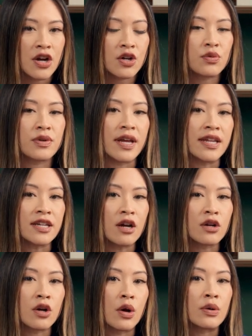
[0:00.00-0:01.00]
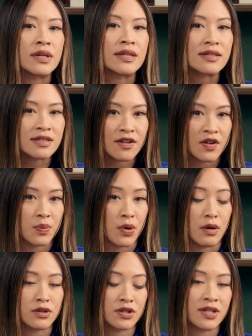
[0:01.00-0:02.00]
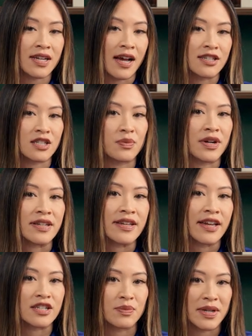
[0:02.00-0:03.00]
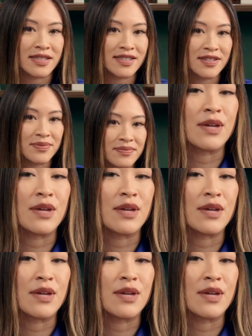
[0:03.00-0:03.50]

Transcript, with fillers: creating a cohesive approach to customer engagement.